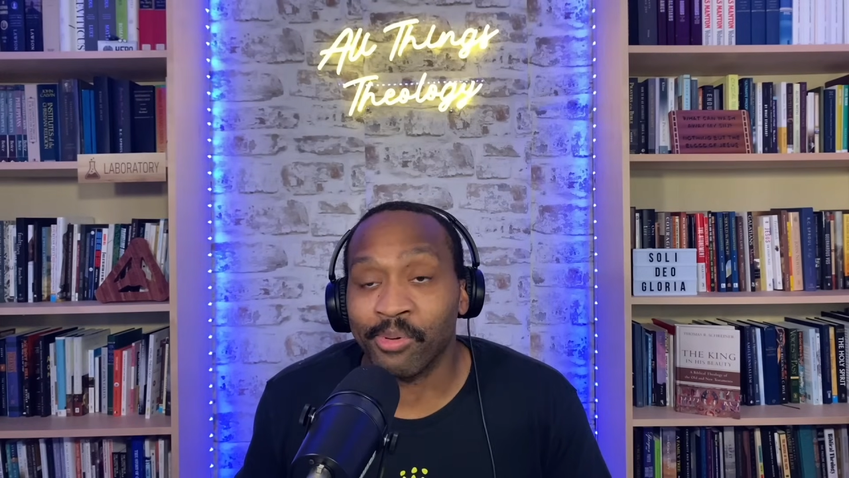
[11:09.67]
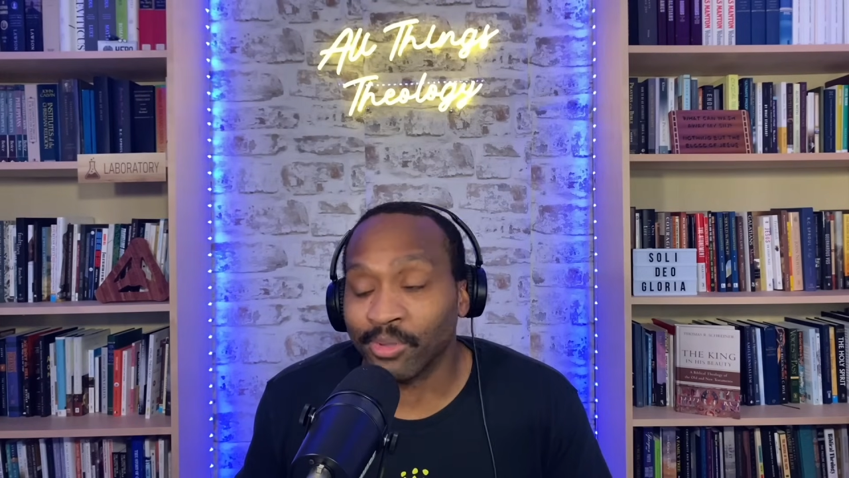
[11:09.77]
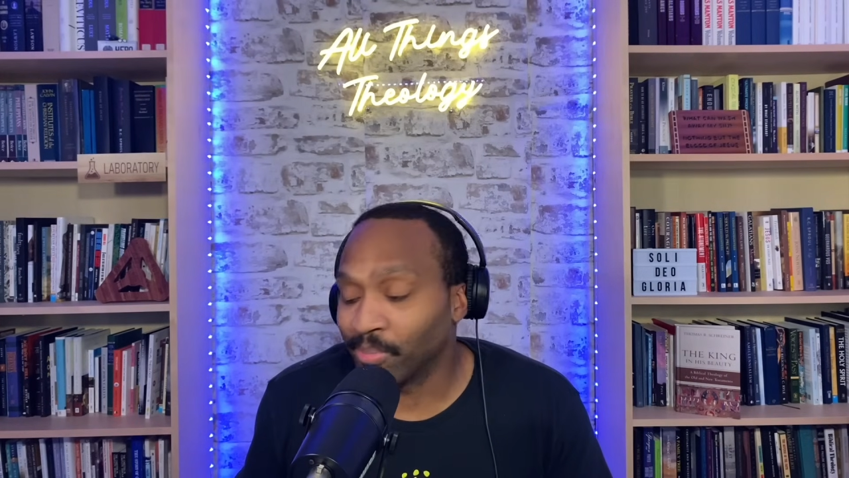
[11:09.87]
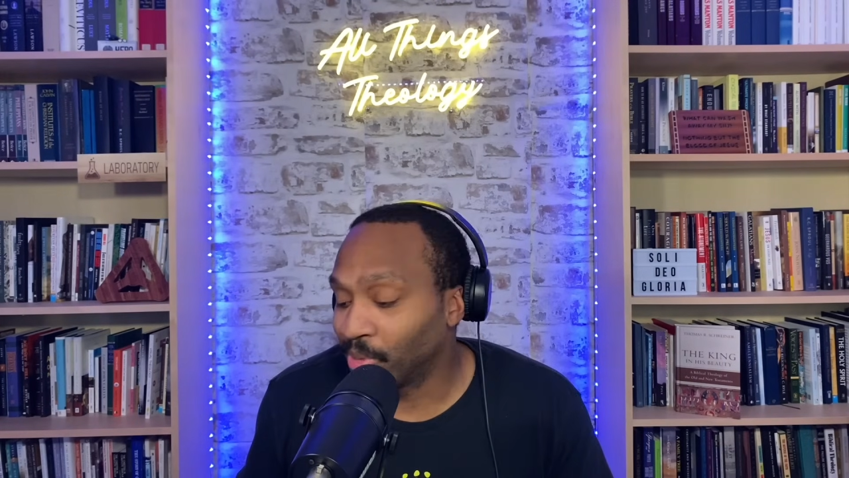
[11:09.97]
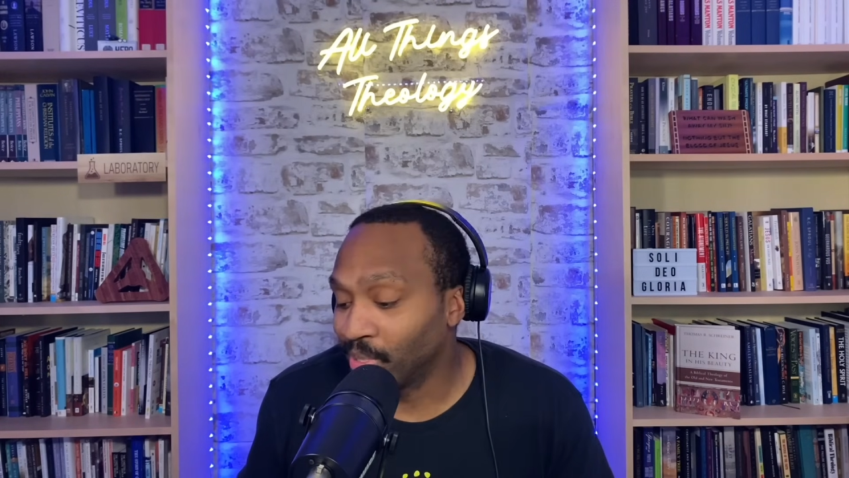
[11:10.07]

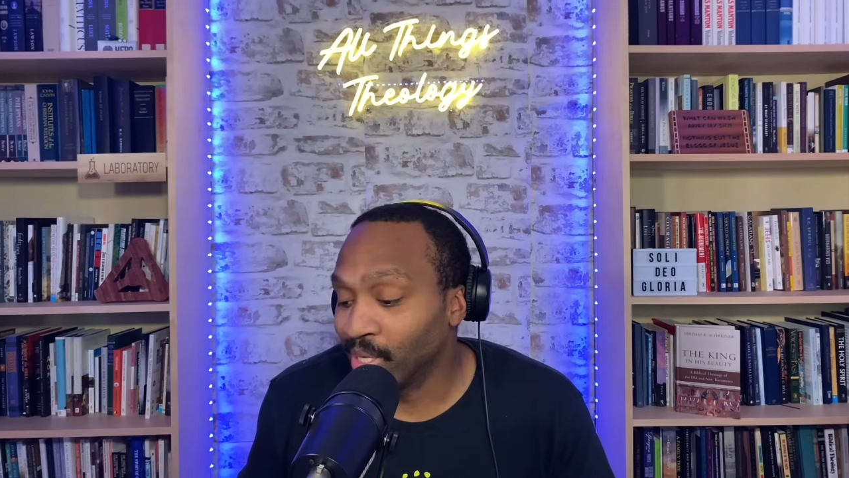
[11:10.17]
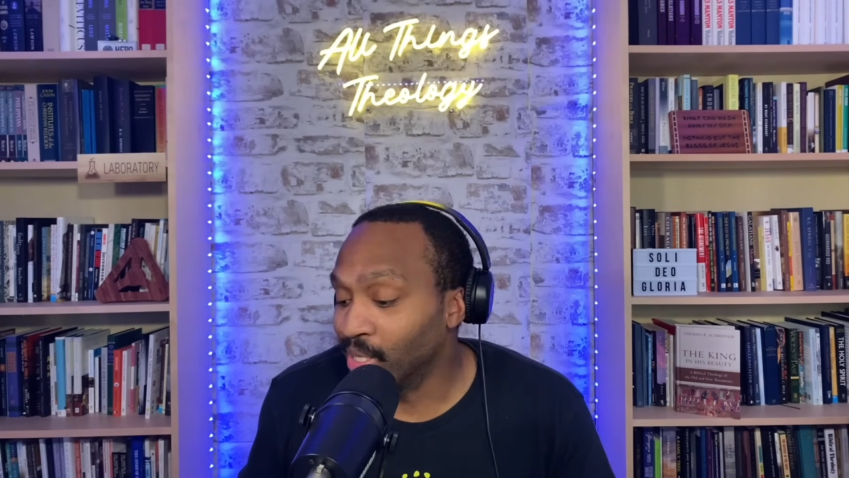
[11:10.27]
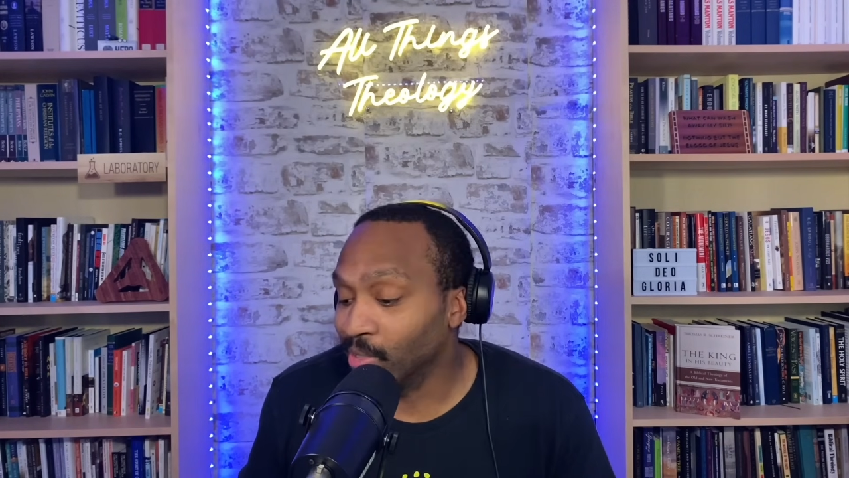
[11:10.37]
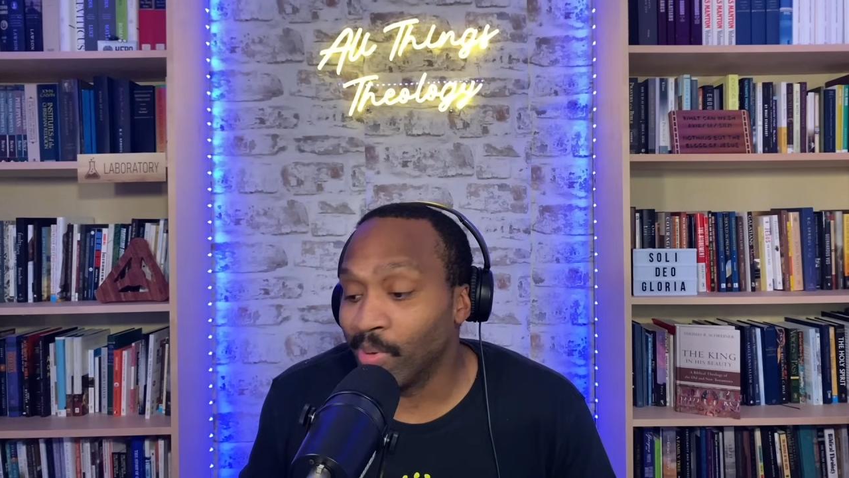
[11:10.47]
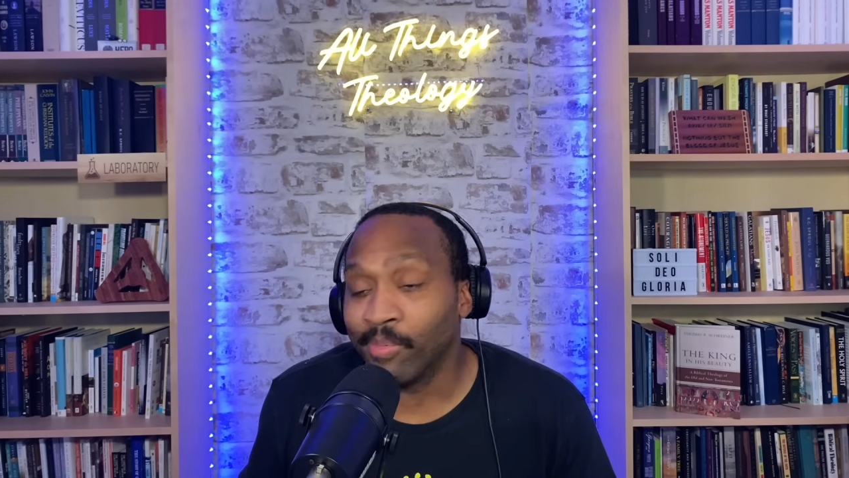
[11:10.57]
percent of
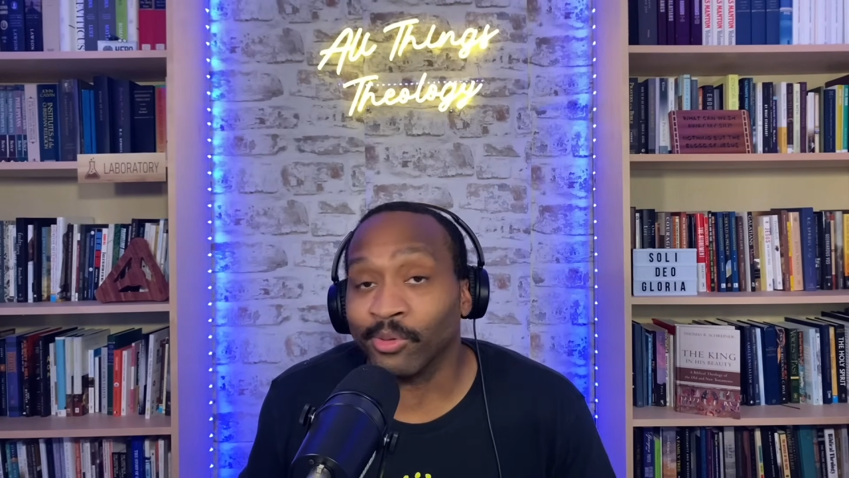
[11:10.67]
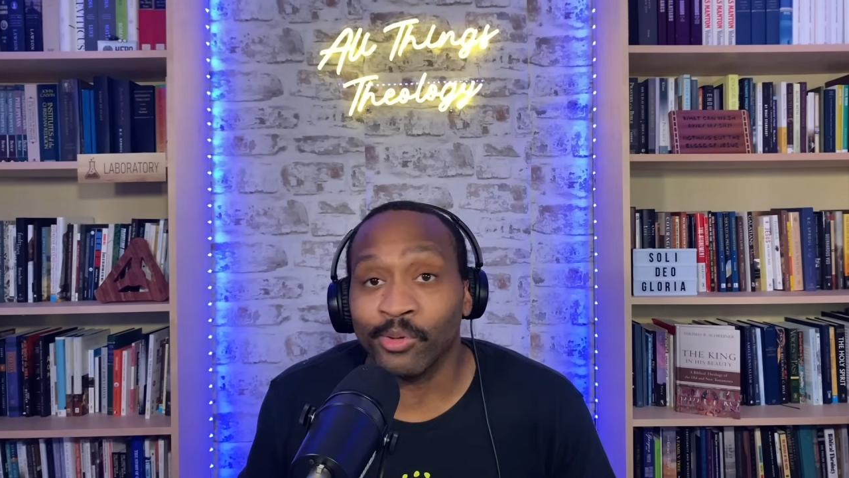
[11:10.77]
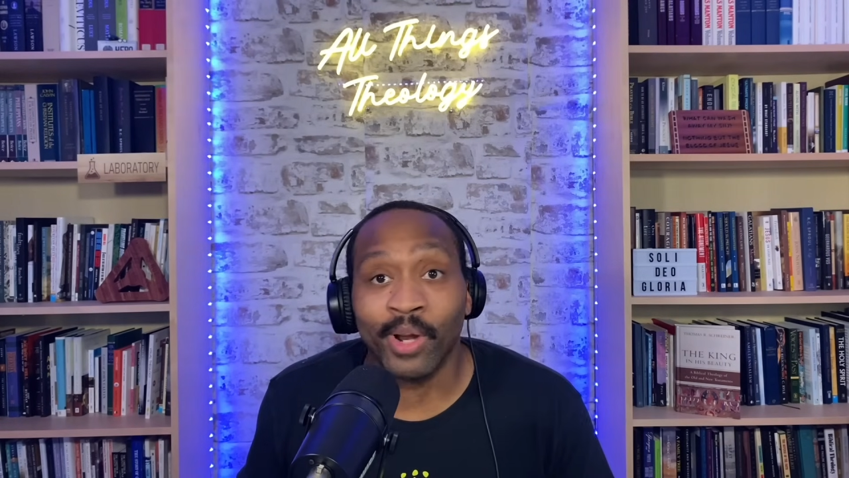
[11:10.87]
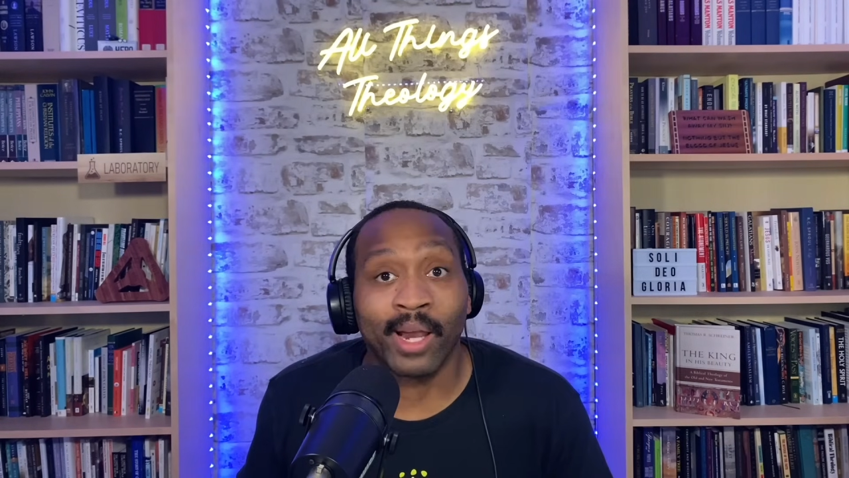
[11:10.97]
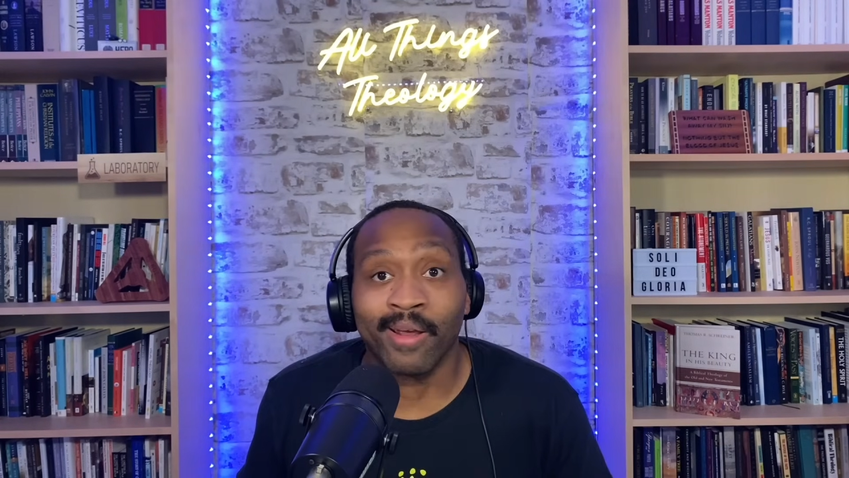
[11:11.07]
these people
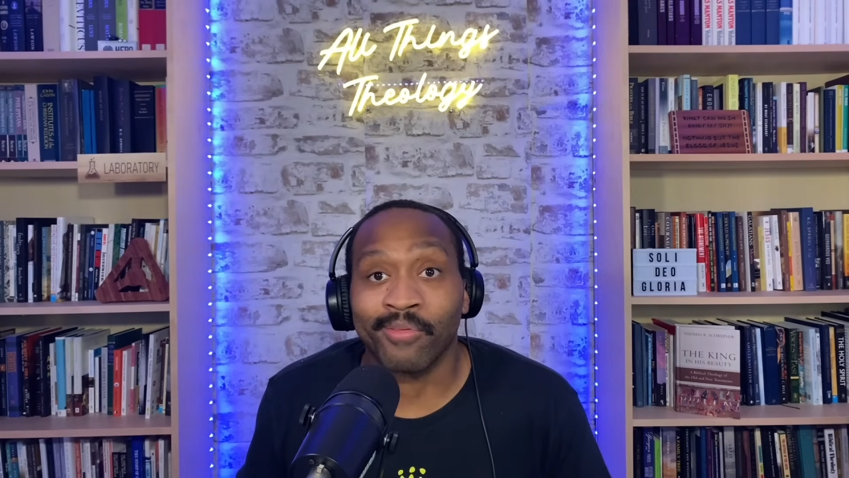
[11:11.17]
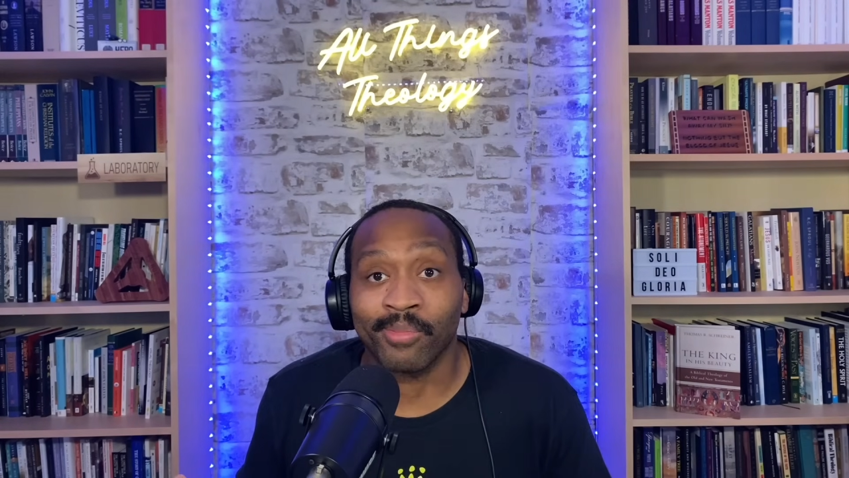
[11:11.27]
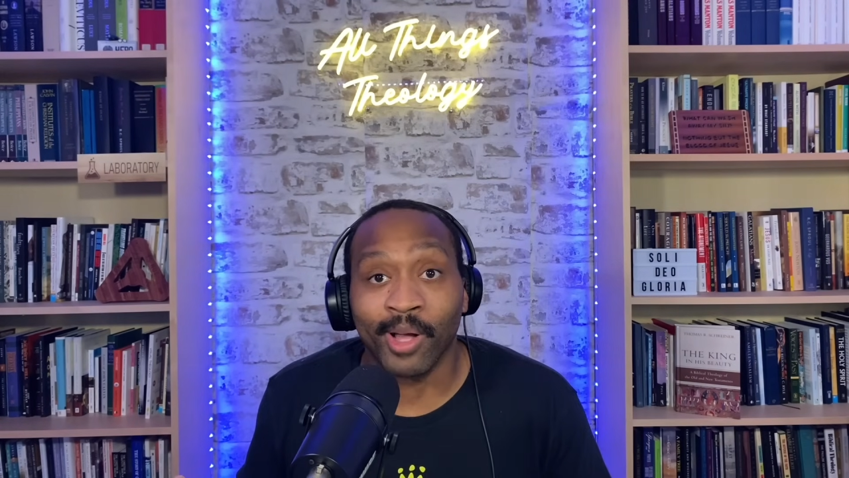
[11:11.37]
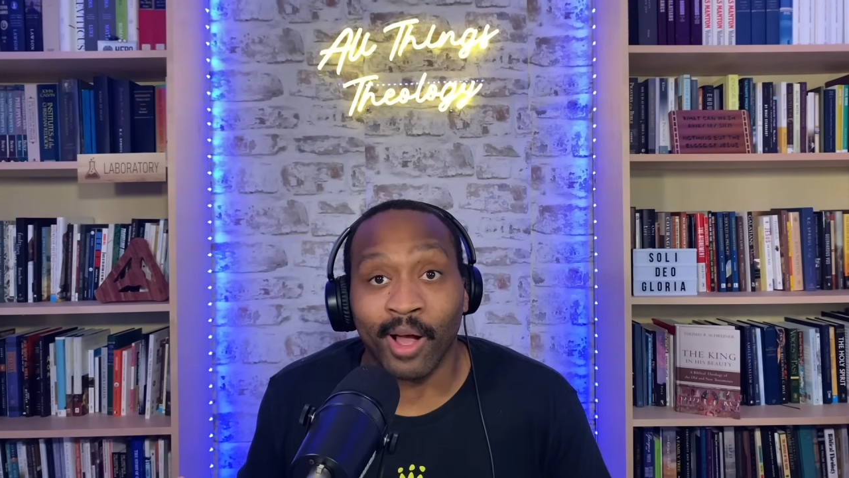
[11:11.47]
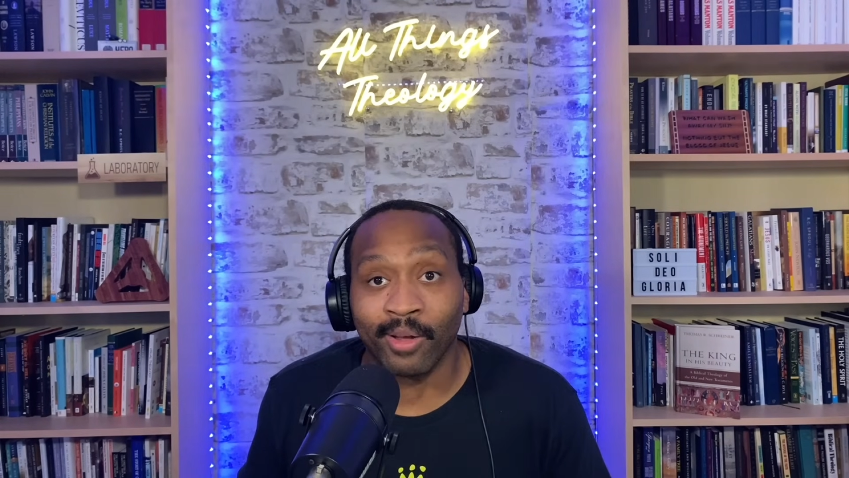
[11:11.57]
do not hear
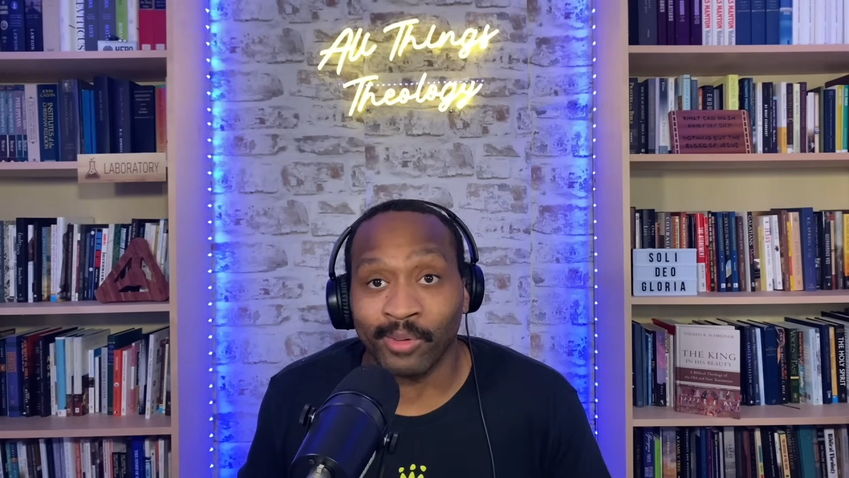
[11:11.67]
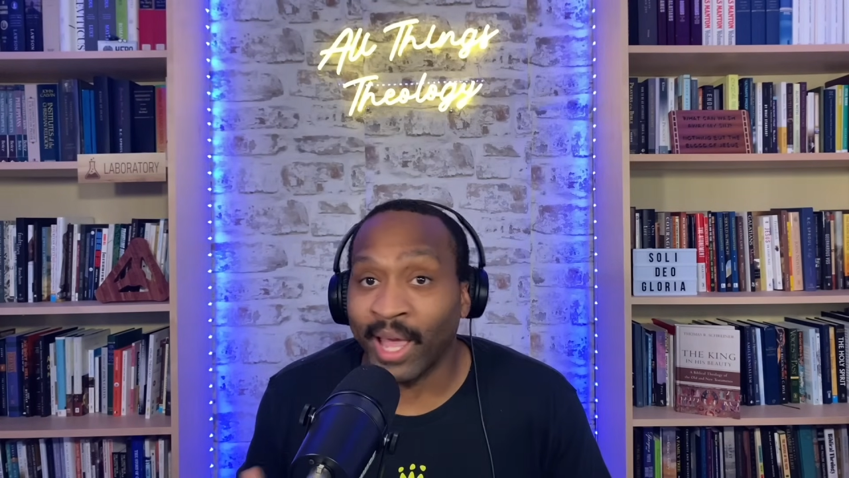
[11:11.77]
from God.